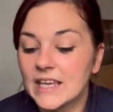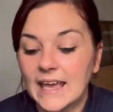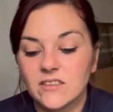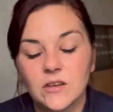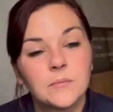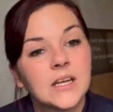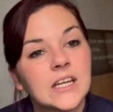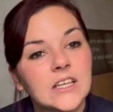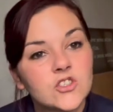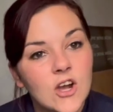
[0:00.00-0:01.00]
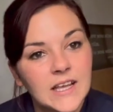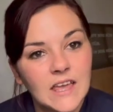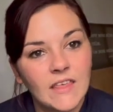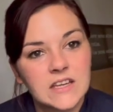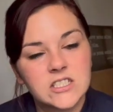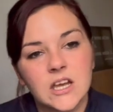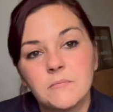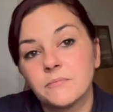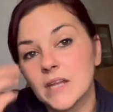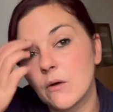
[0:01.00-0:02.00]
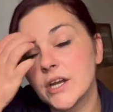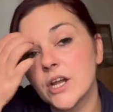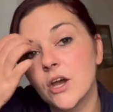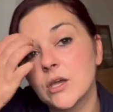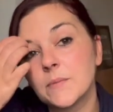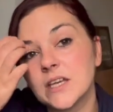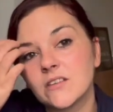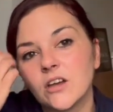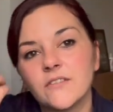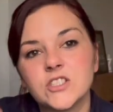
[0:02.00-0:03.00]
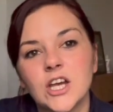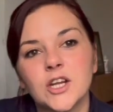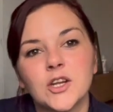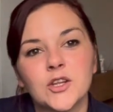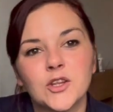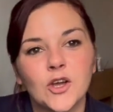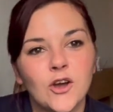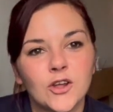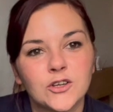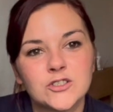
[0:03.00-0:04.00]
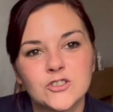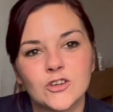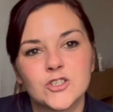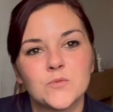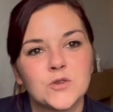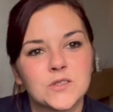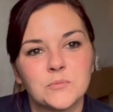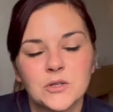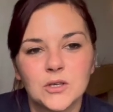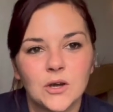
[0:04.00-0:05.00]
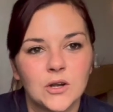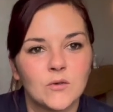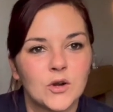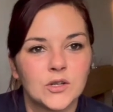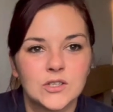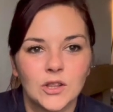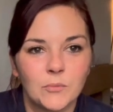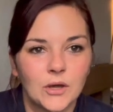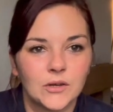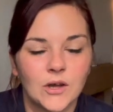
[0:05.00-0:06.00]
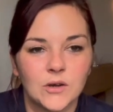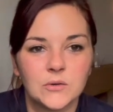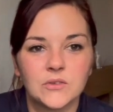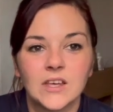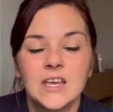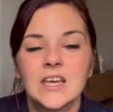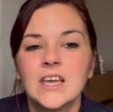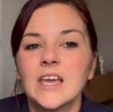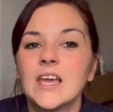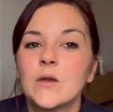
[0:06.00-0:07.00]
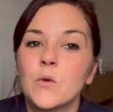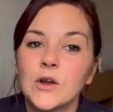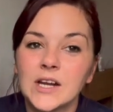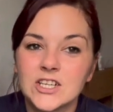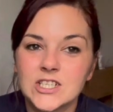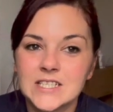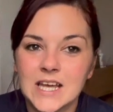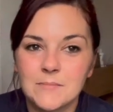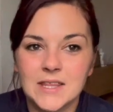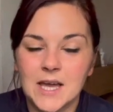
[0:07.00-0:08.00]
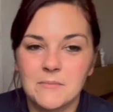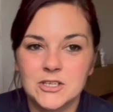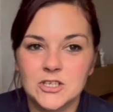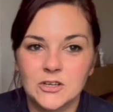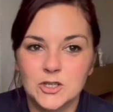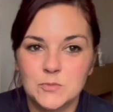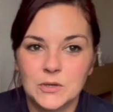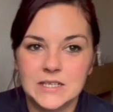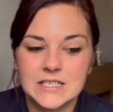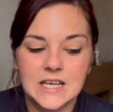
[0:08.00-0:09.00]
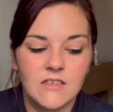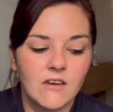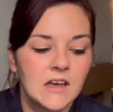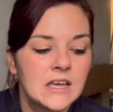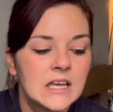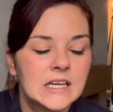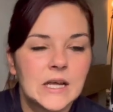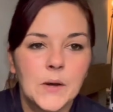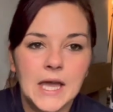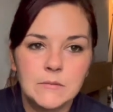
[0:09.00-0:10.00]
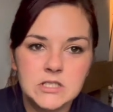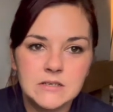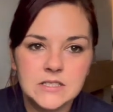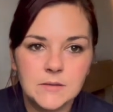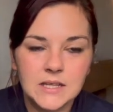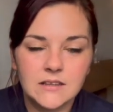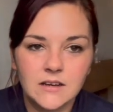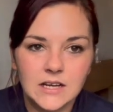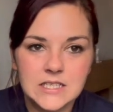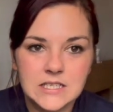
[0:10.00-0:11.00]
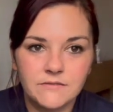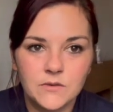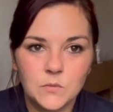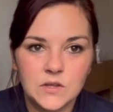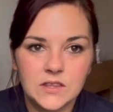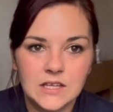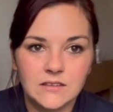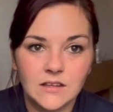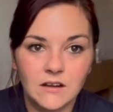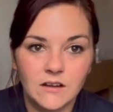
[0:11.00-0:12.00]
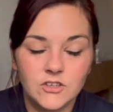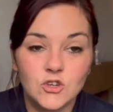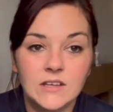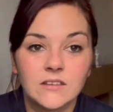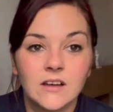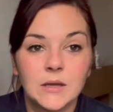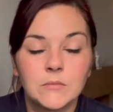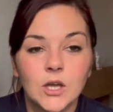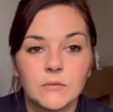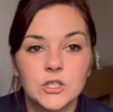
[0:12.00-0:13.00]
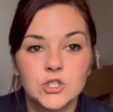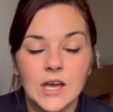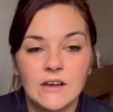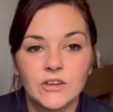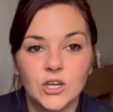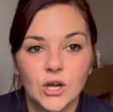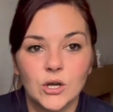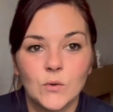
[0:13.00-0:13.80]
So I'm going to try and get that done. Now, I know, because I've done the collar construction, once I put the collar on and done the buttonholes, it won't actually take me that much longer to pull it together. Now, I am doing something slightly different with this Lyra dress. I am going to have a go